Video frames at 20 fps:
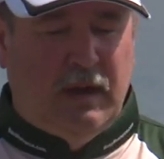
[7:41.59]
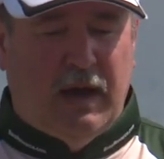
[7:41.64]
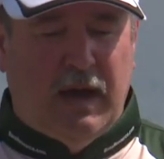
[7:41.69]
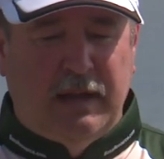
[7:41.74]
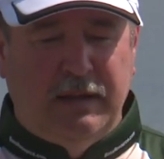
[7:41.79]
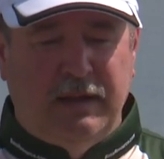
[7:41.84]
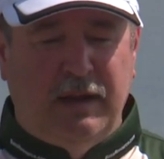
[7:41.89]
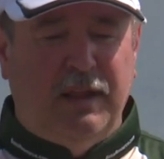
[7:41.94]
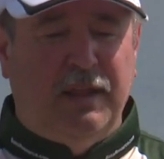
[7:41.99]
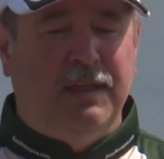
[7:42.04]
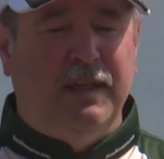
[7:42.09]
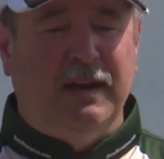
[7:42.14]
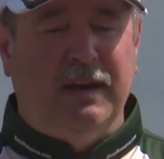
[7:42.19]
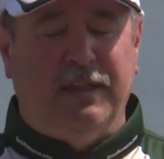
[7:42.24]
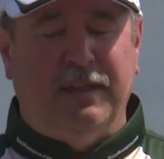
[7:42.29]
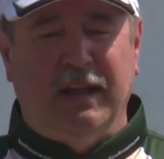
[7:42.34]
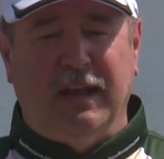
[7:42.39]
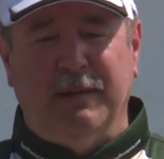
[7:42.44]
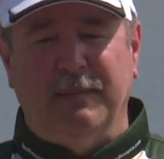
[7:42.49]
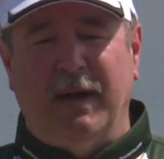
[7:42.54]
Another thing to
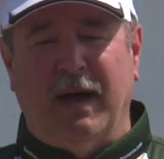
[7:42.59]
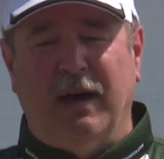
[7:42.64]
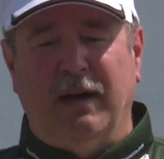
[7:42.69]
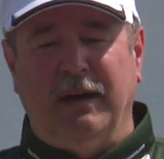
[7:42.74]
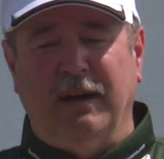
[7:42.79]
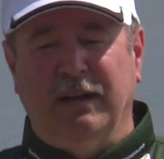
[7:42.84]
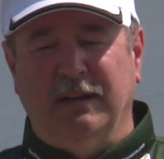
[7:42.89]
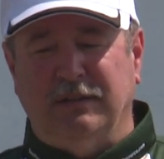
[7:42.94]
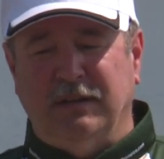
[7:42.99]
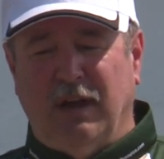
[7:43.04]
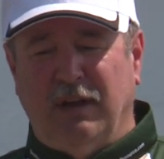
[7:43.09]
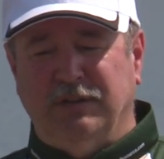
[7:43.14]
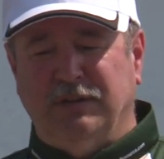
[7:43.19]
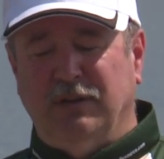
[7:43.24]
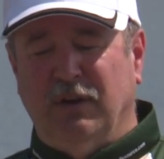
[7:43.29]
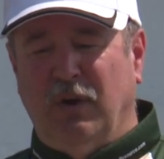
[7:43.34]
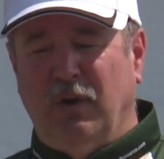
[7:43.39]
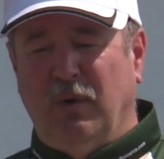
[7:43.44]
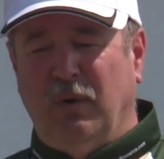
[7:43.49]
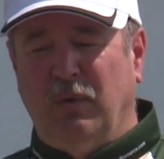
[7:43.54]
think about is
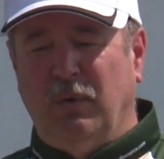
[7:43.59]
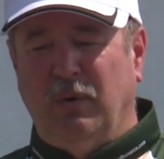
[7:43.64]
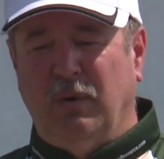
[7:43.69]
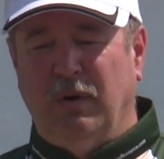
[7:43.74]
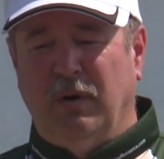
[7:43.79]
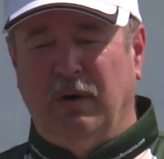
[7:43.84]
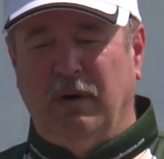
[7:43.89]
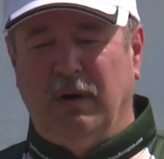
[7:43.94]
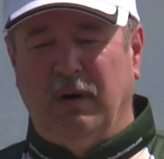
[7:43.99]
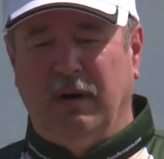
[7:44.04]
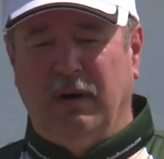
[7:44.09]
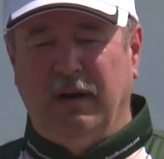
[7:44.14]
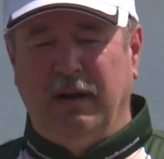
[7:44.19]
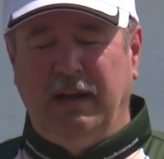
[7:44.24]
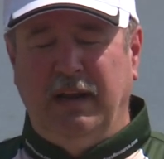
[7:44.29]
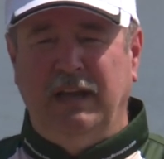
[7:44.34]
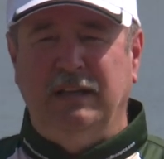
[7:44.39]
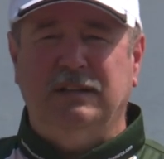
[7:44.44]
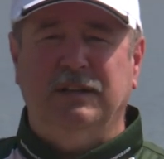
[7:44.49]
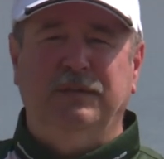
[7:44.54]
also
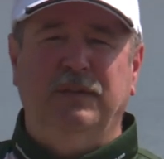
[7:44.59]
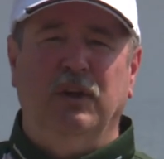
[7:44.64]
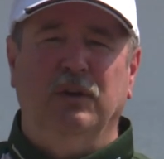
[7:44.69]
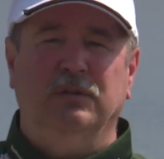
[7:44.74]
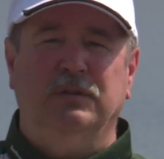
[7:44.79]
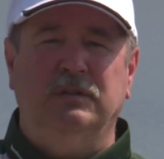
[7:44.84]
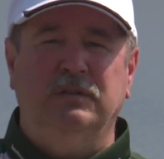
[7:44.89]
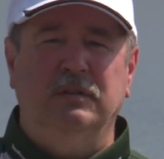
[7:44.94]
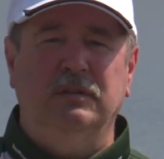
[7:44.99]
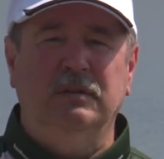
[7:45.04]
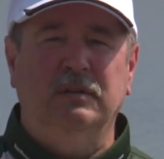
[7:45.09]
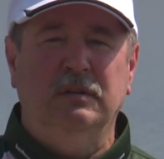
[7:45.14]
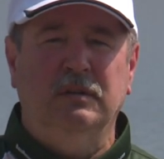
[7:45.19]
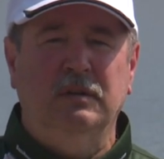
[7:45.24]
ease of use.